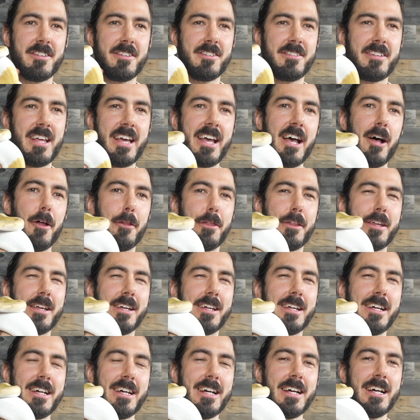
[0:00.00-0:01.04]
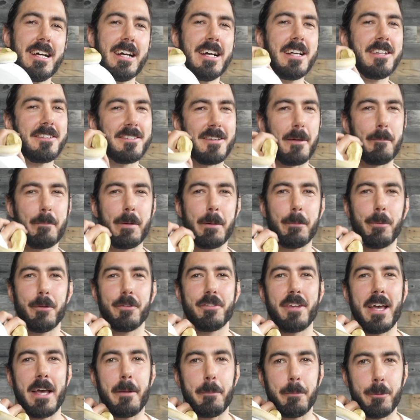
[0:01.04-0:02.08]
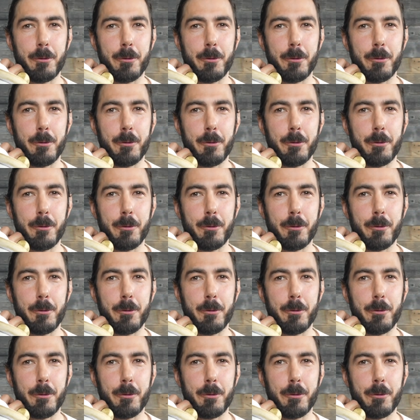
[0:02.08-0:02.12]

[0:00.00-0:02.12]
to stay healthy. Some people say it